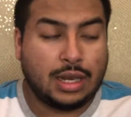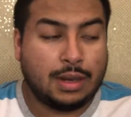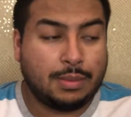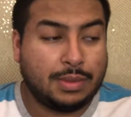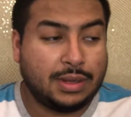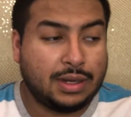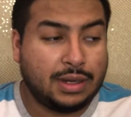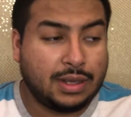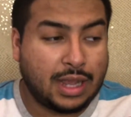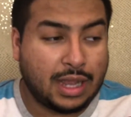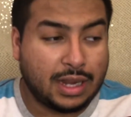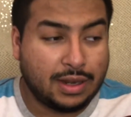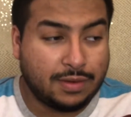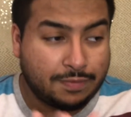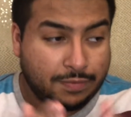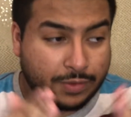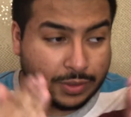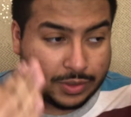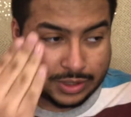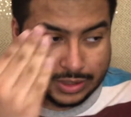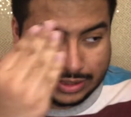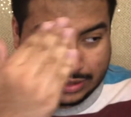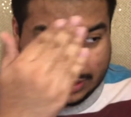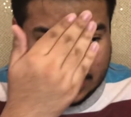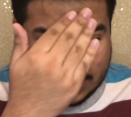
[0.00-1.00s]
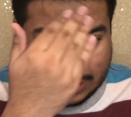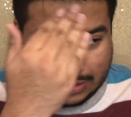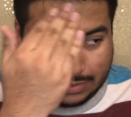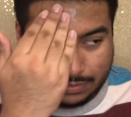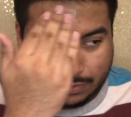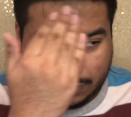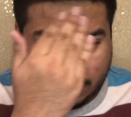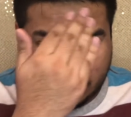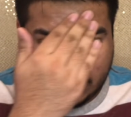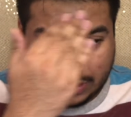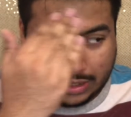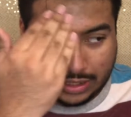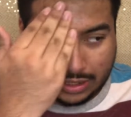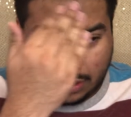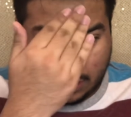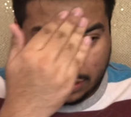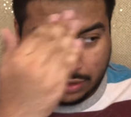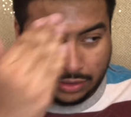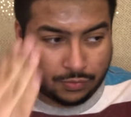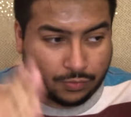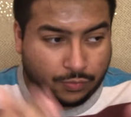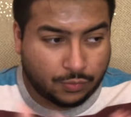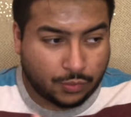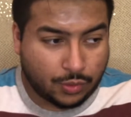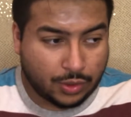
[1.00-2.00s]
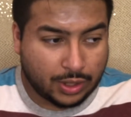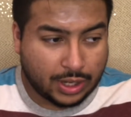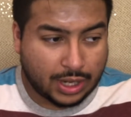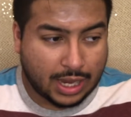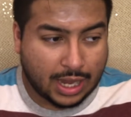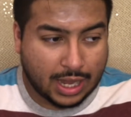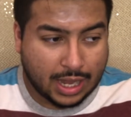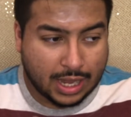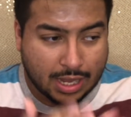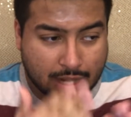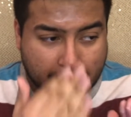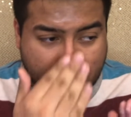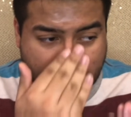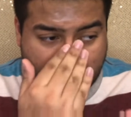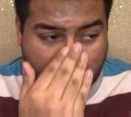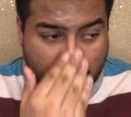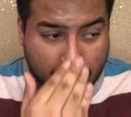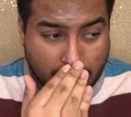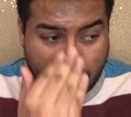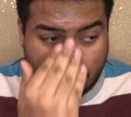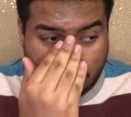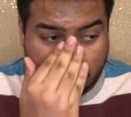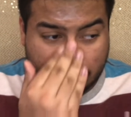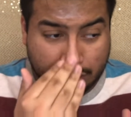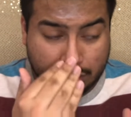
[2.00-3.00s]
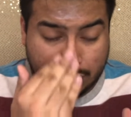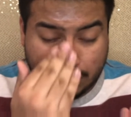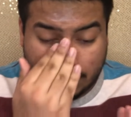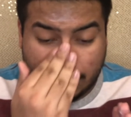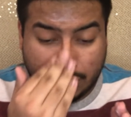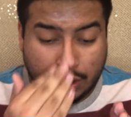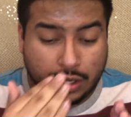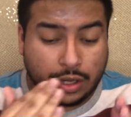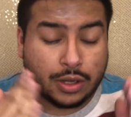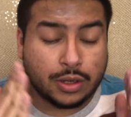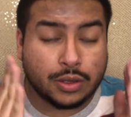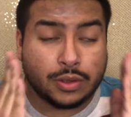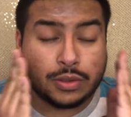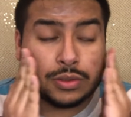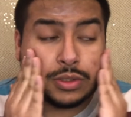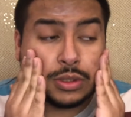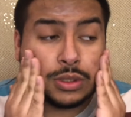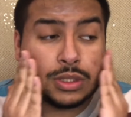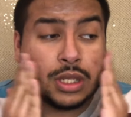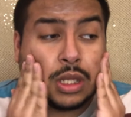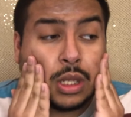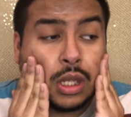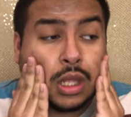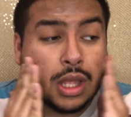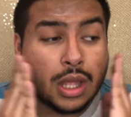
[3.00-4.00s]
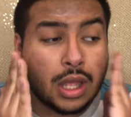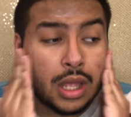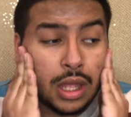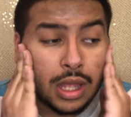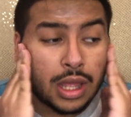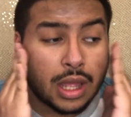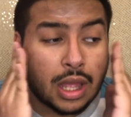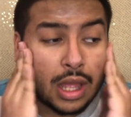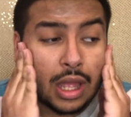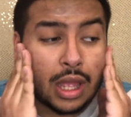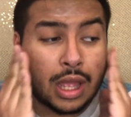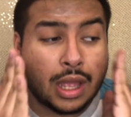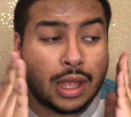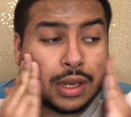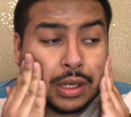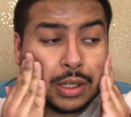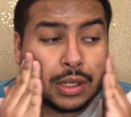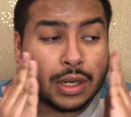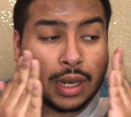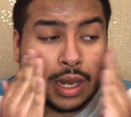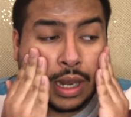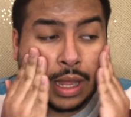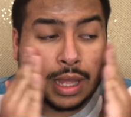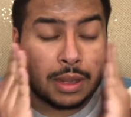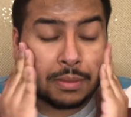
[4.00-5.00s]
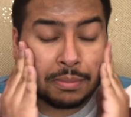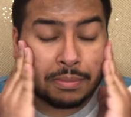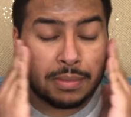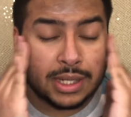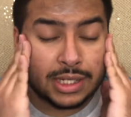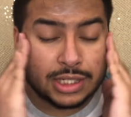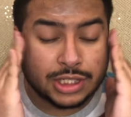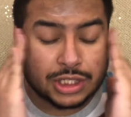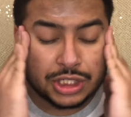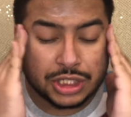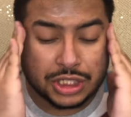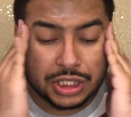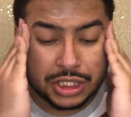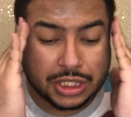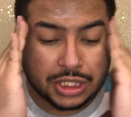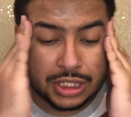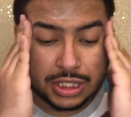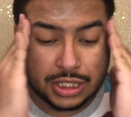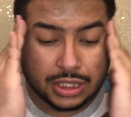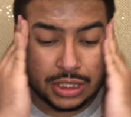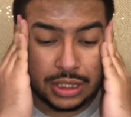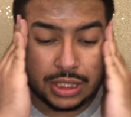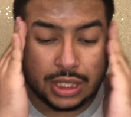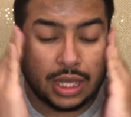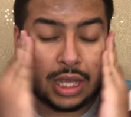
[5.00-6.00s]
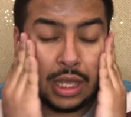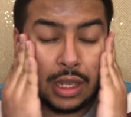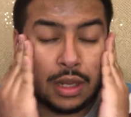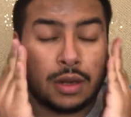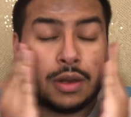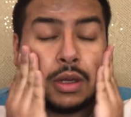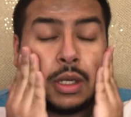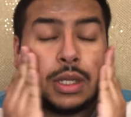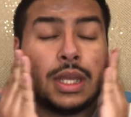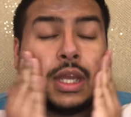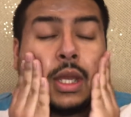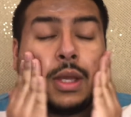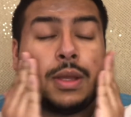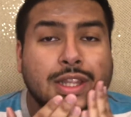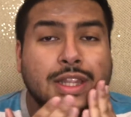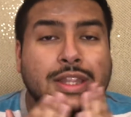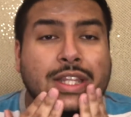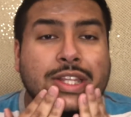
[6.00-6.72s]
I'm going to kind of focus this more like on the forehead, on the nose, and like my cheek area.